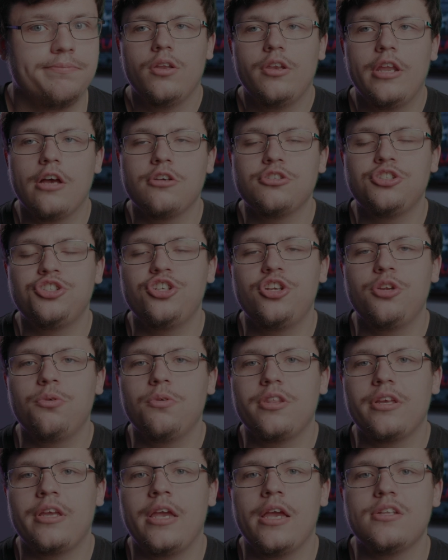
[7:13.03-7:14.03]
Now, shooting
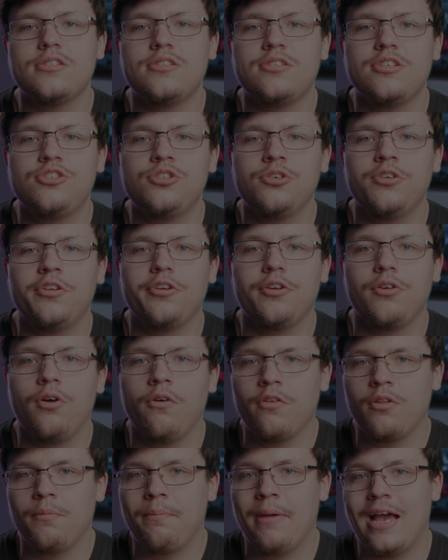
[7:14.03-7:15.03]
with the Canon C200
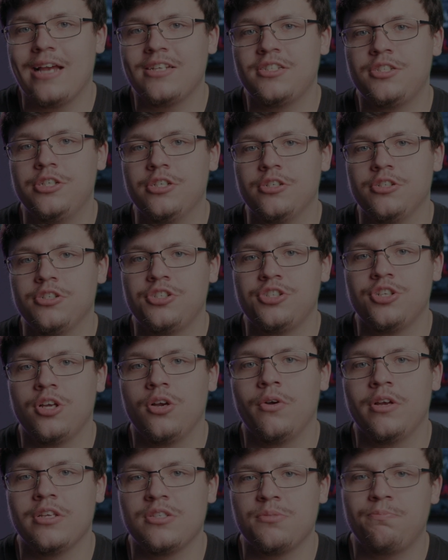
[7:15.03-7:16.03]
over the past year or
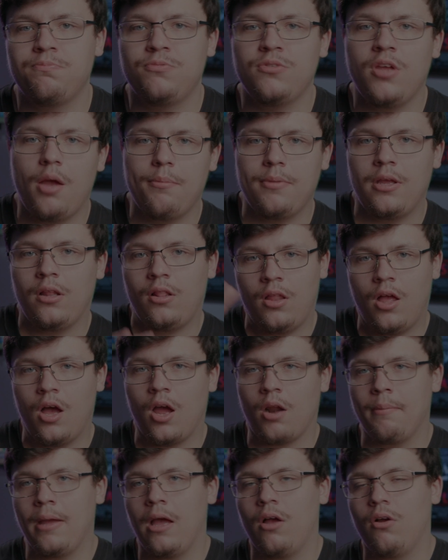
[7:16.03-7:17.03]
so has taught me a
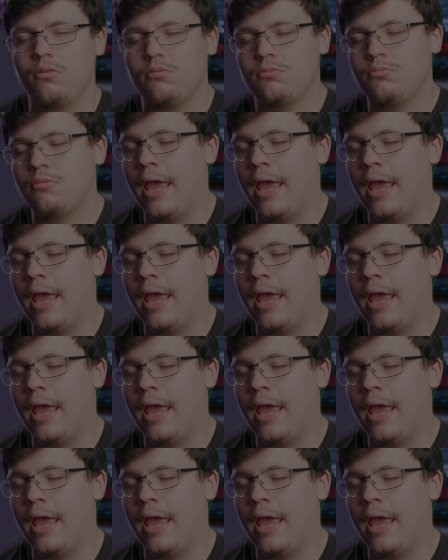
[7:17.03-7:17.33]
lot about